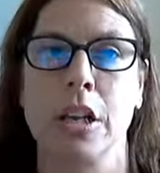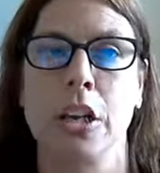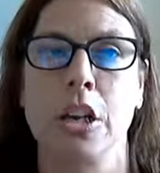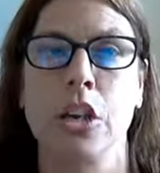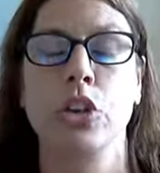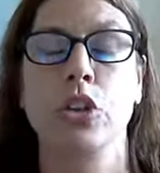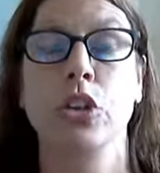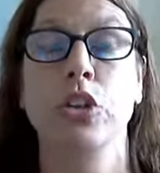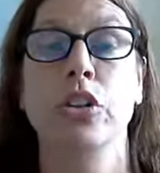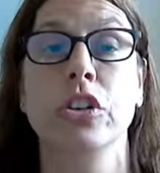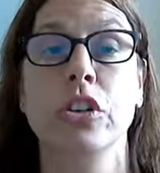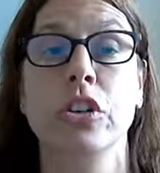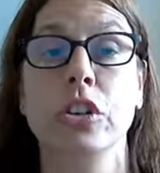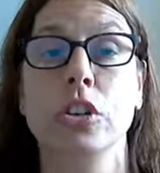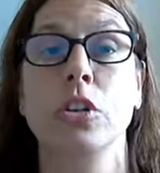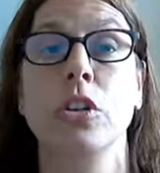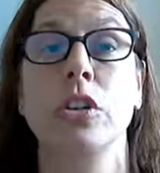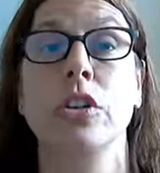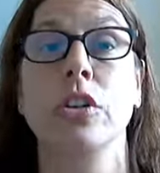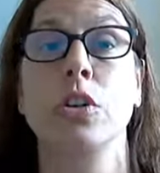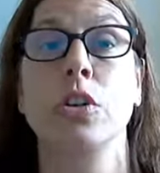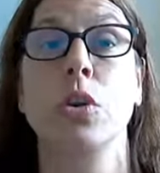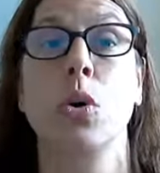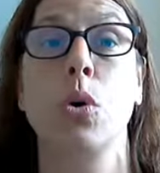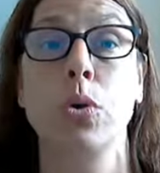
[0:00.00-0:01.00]
You're
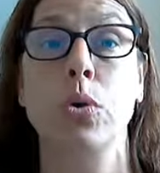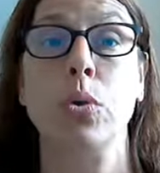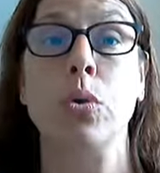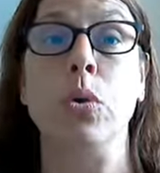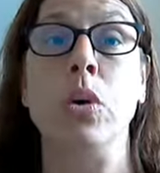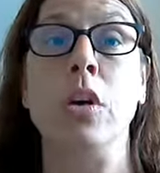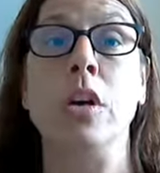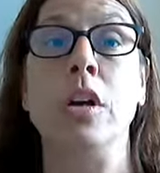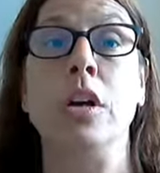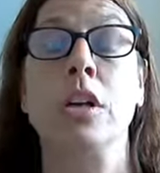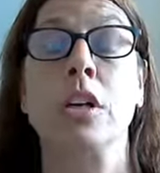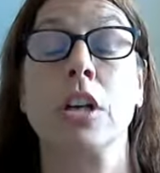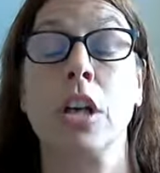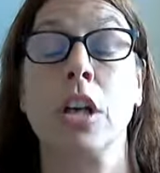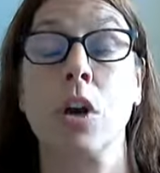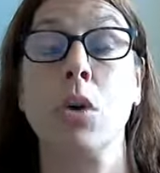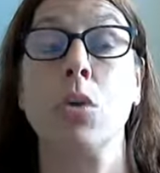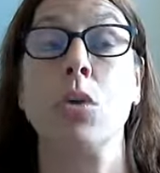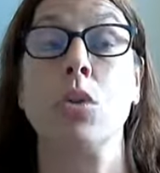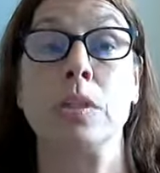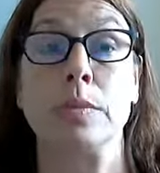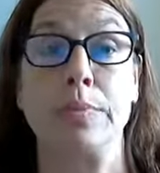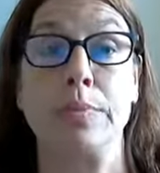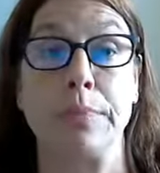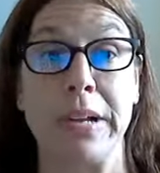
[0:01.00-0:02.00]
going to go,
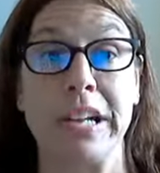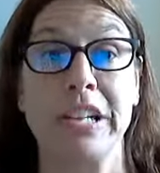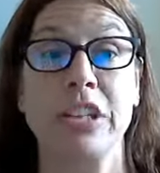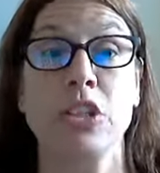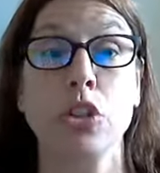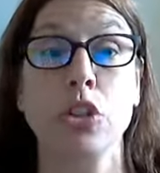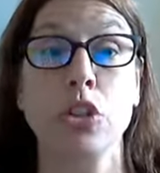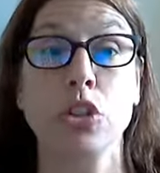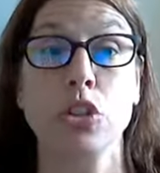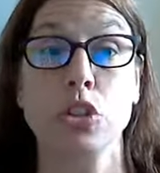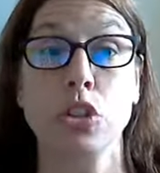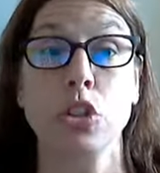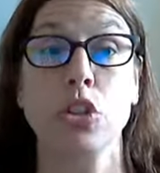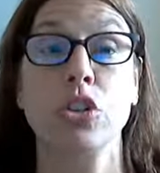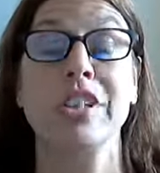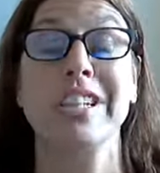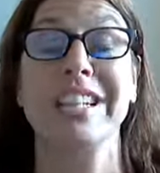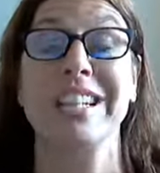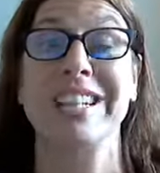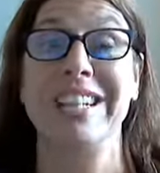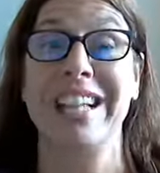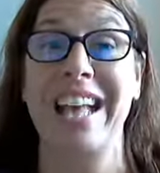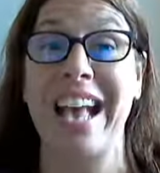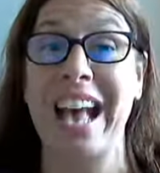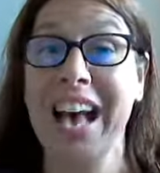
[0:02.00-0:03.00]
go spend your eternity
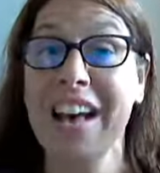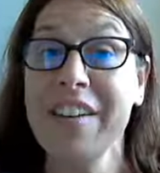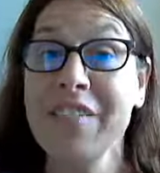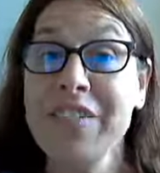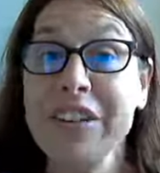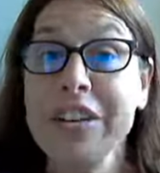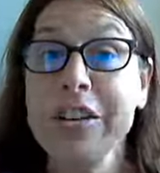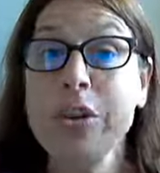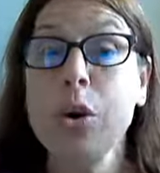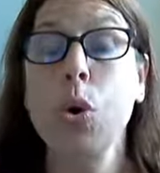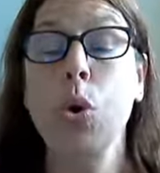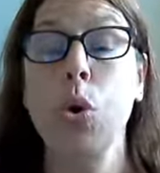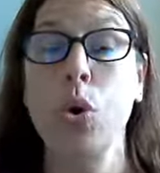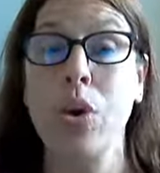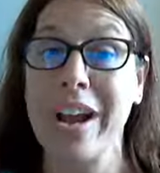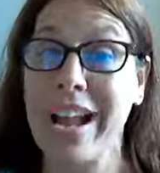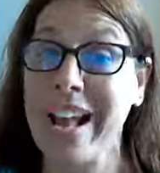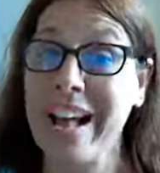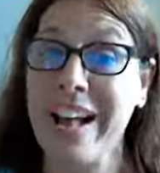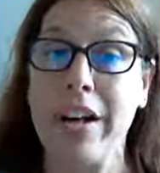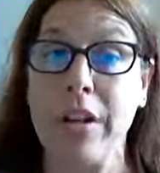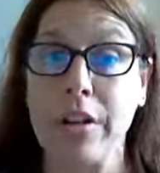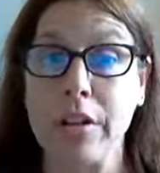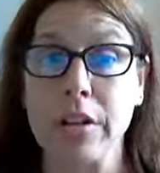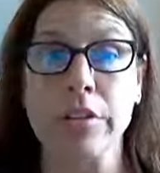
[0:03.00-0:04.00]
in heaven or
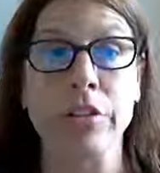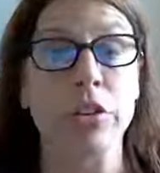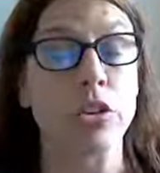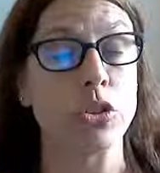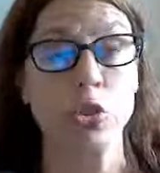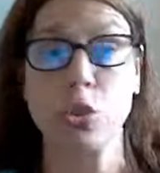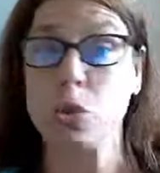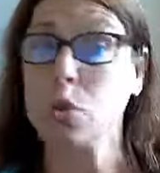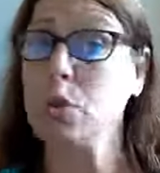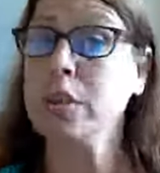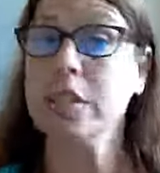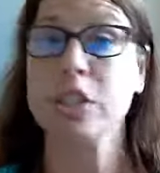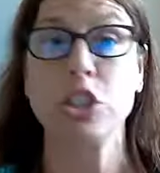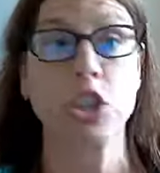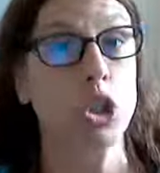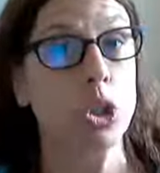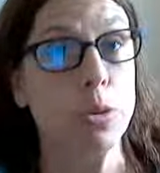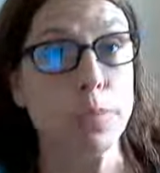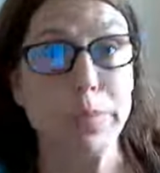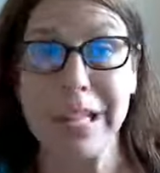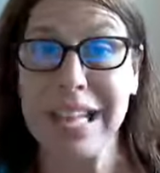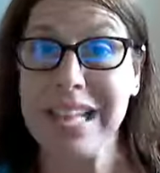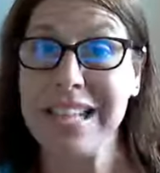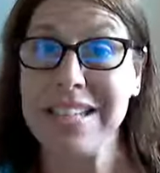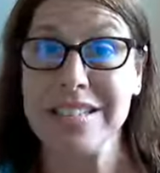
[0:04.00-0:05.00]
hell. There's only two
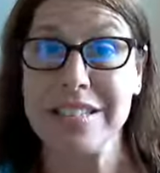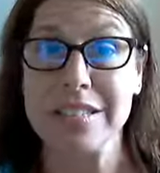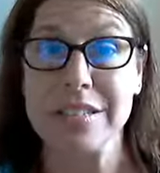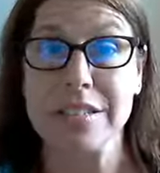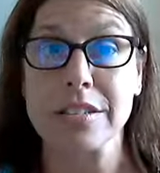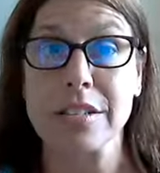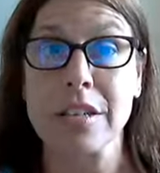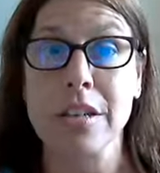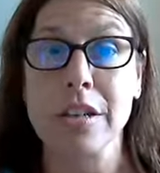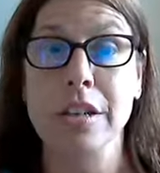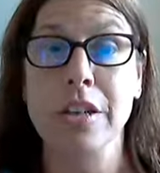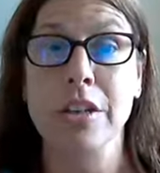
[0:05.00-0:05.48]
places.